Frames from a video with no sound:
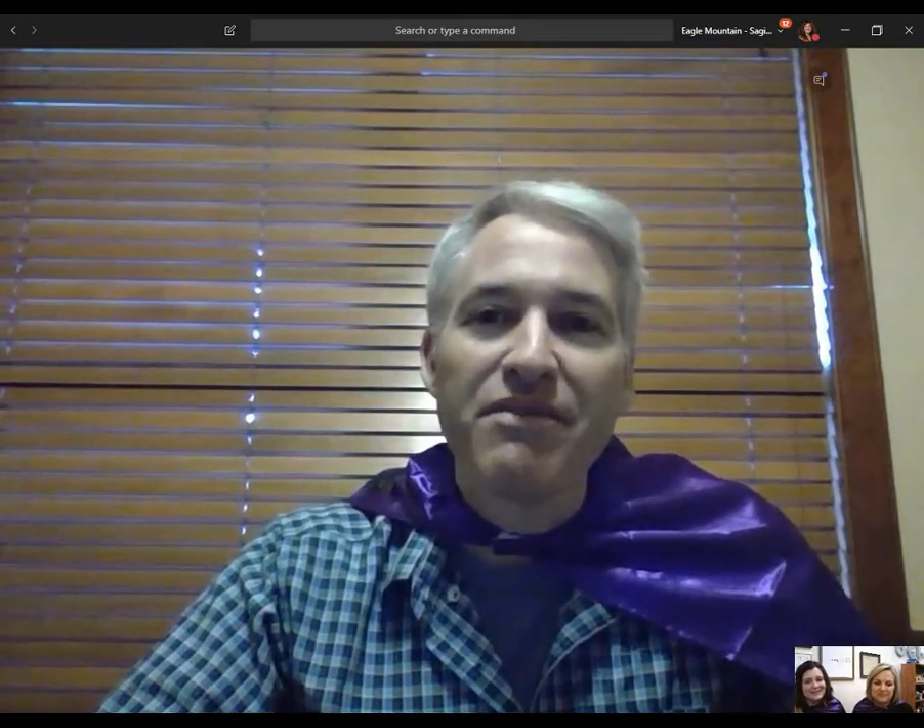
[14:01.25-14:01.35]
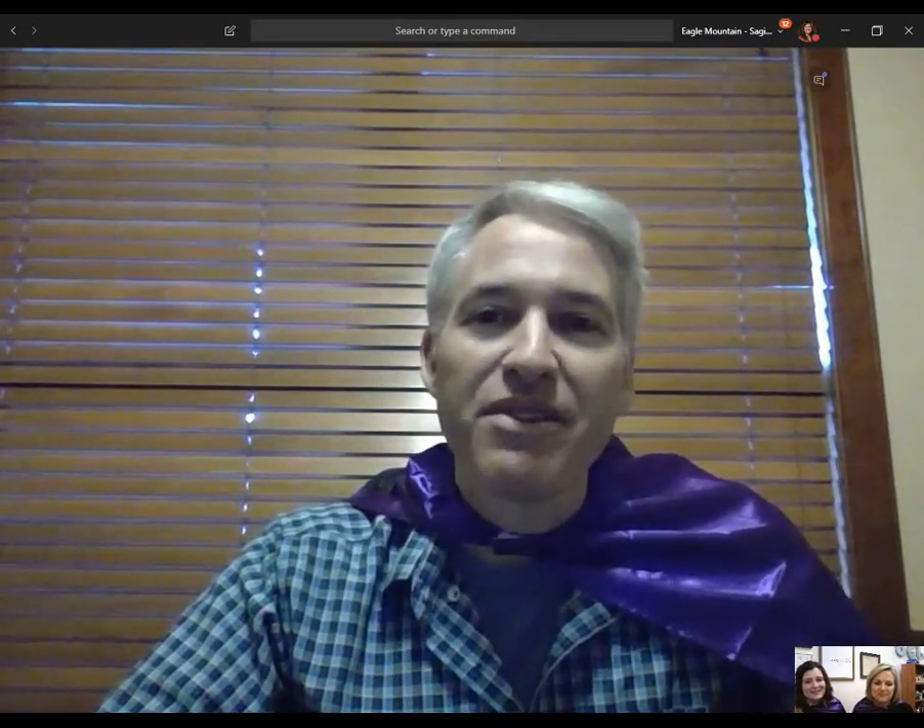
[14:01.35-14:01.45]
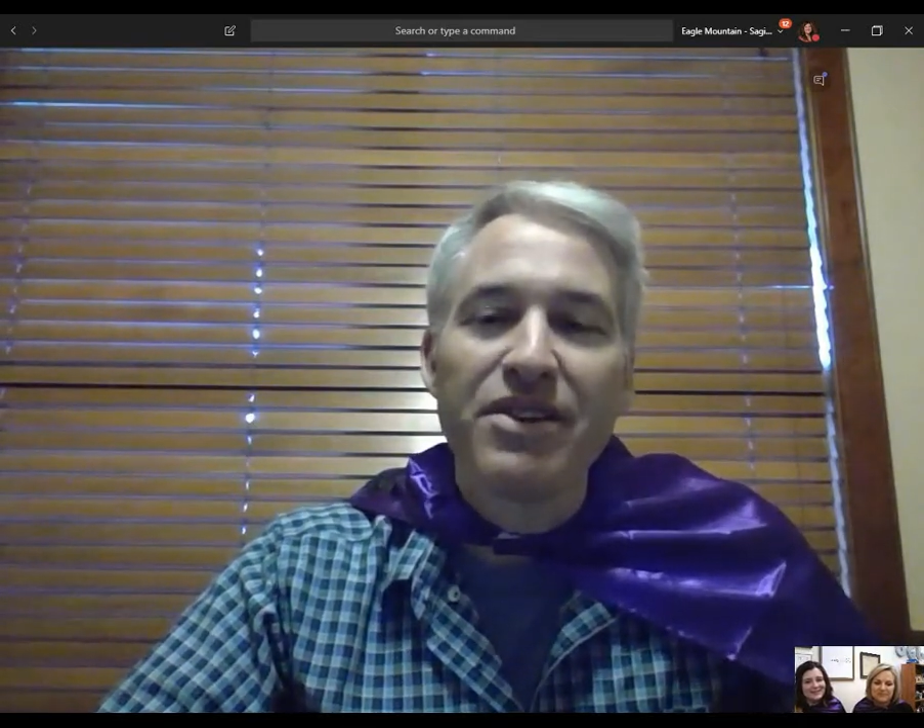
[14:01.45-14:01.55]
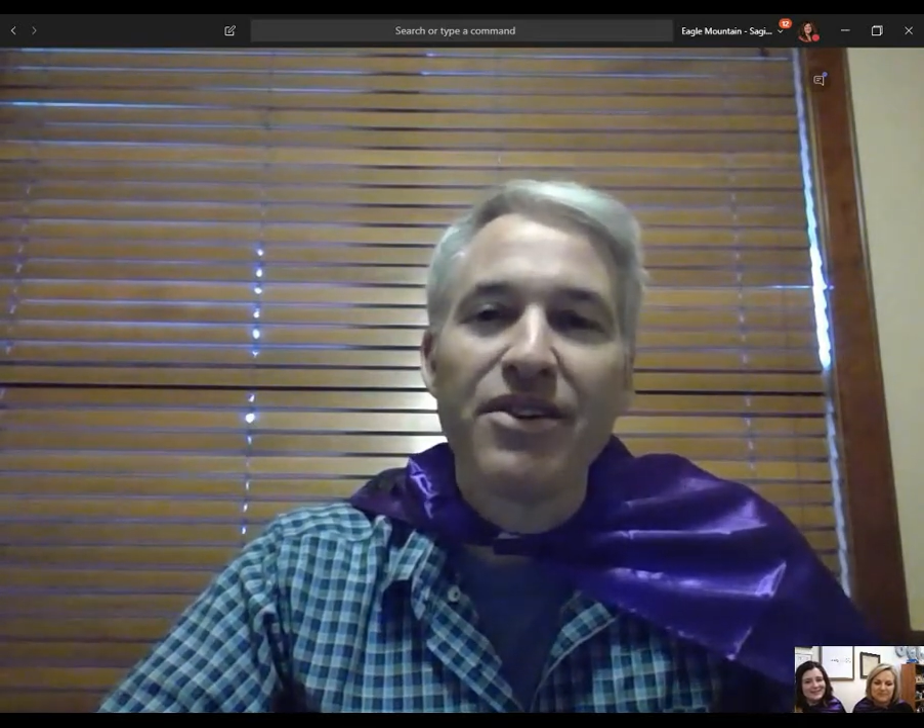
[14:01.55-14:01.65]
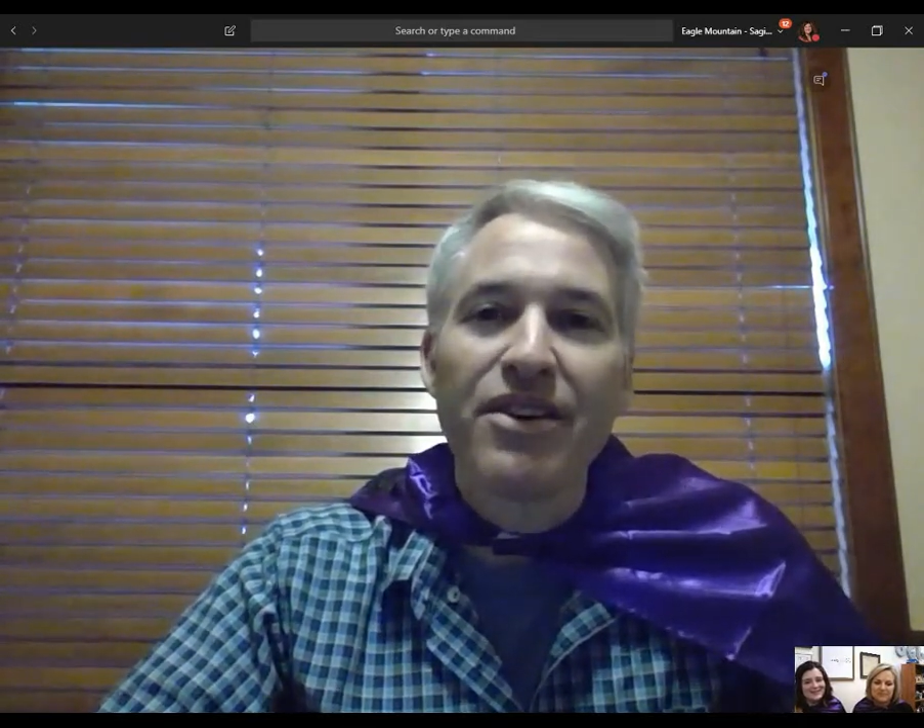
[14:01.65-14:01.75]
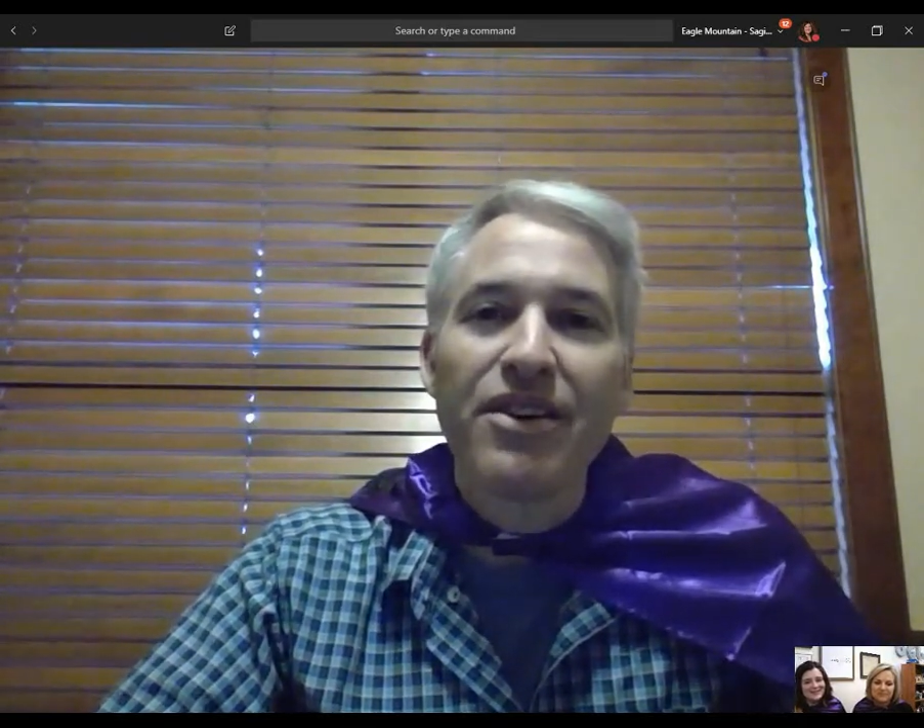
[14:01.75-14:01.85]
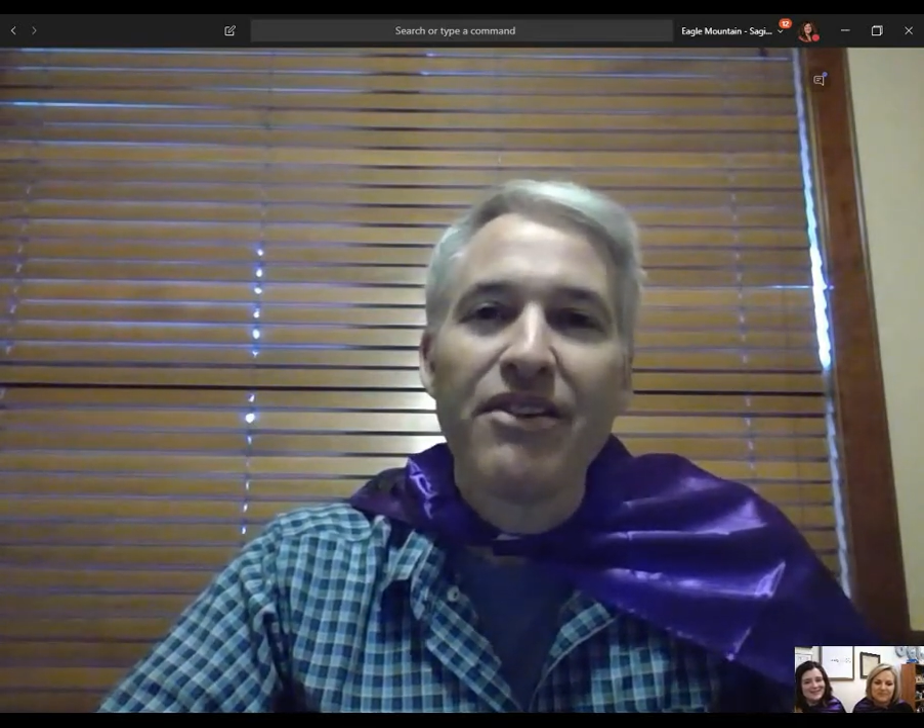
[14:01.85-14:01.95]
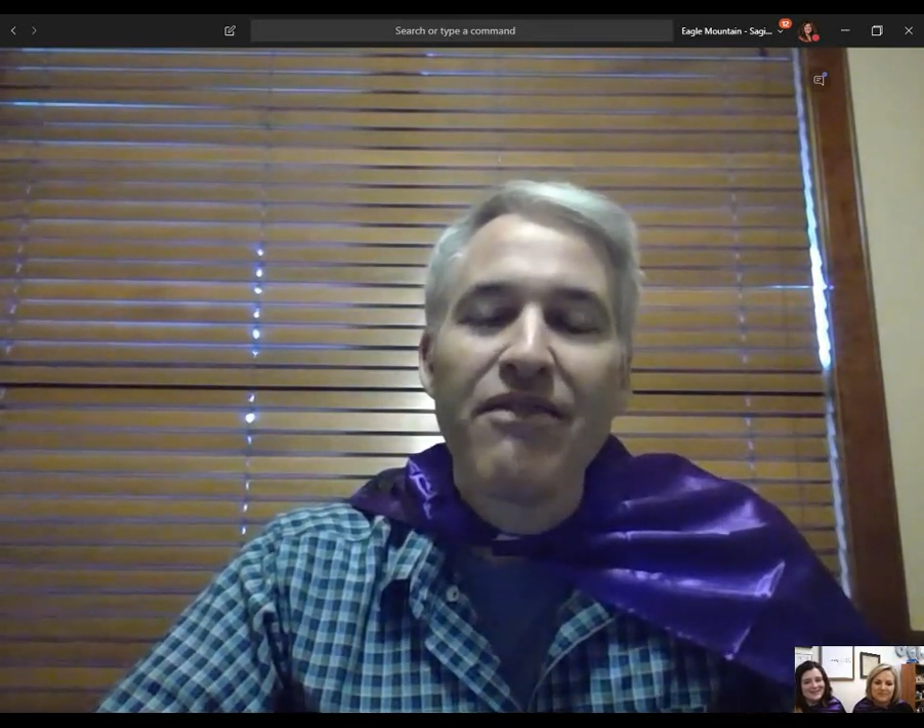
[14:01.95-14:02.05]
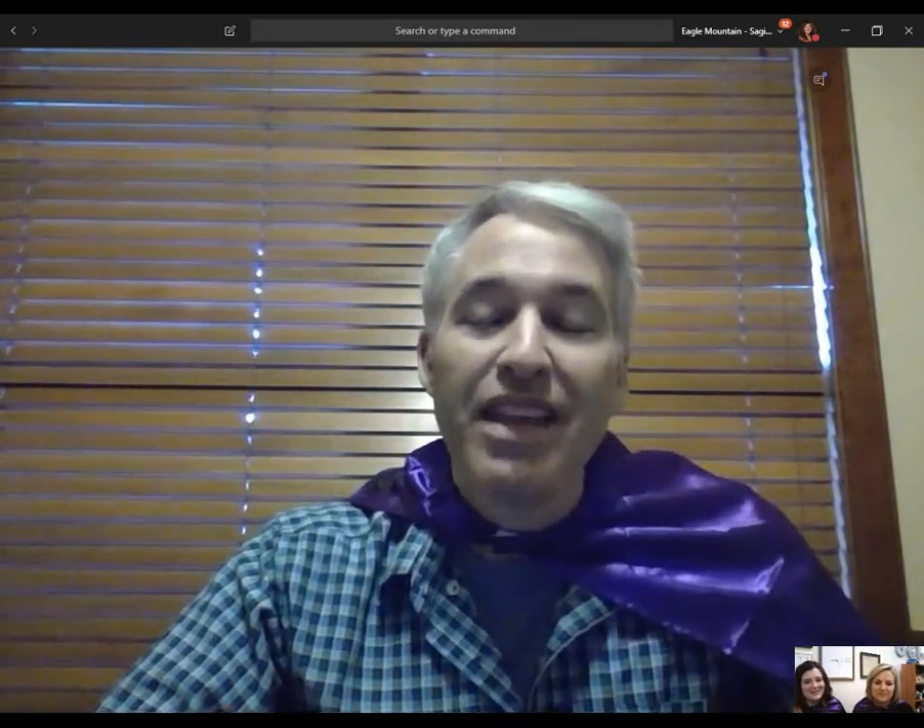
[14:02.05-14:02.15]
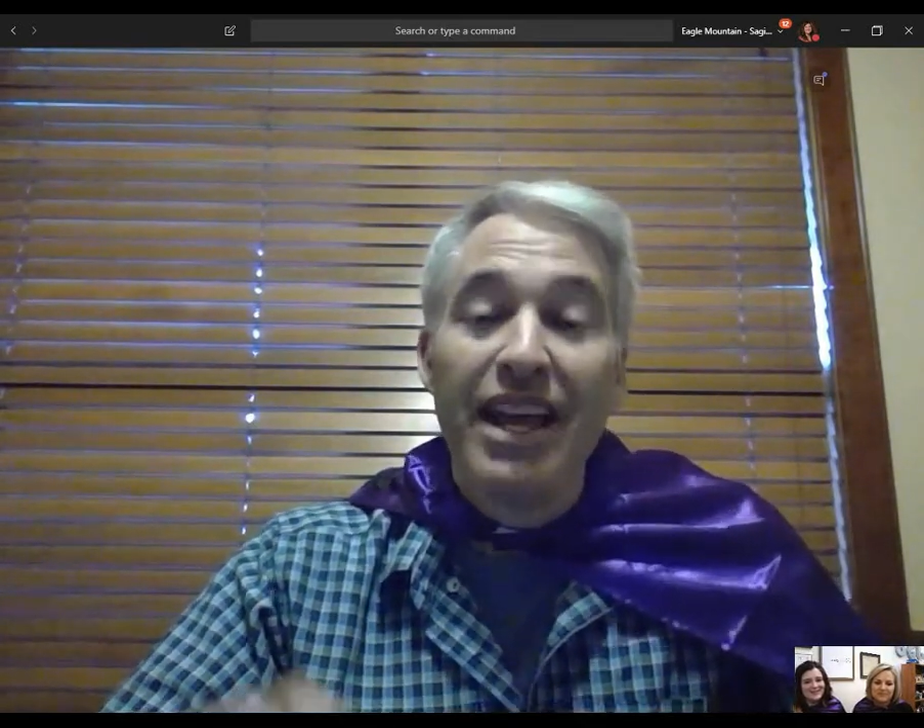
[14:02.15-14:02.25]
of her door,
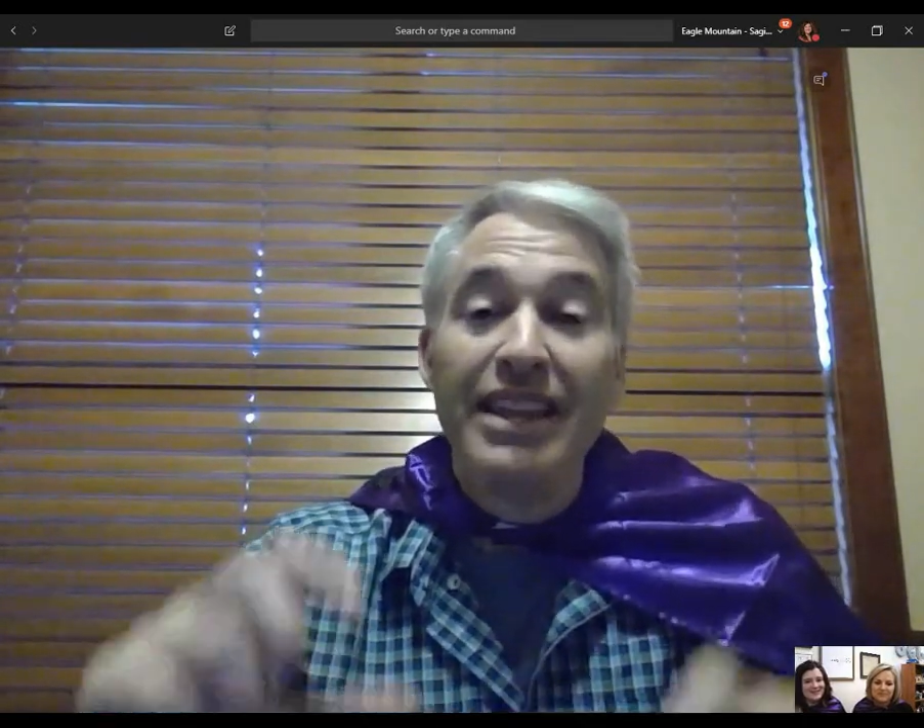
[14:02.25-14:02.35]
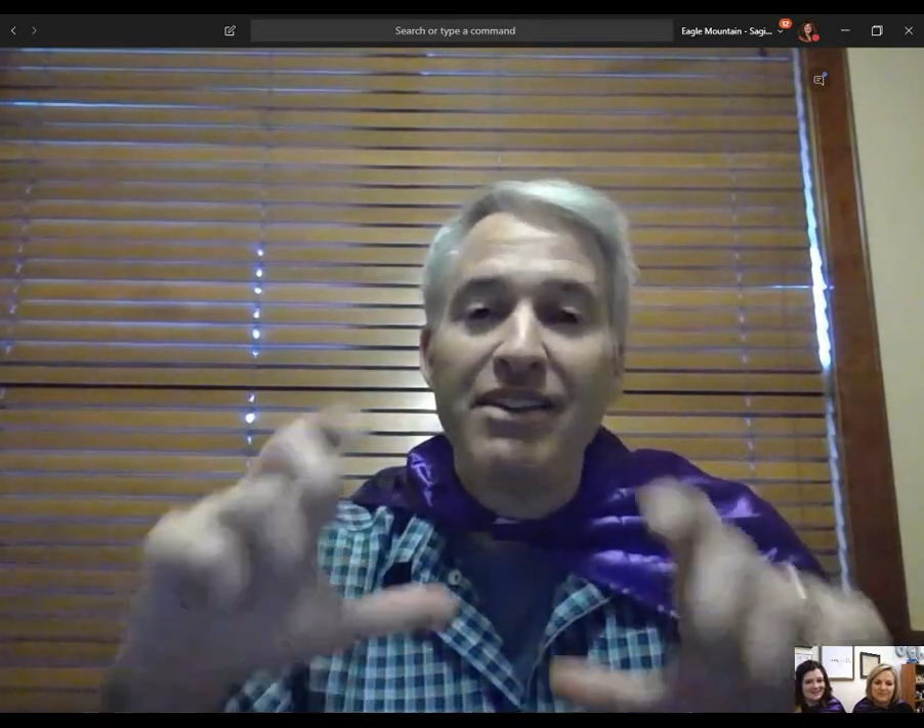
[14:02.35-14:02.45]
and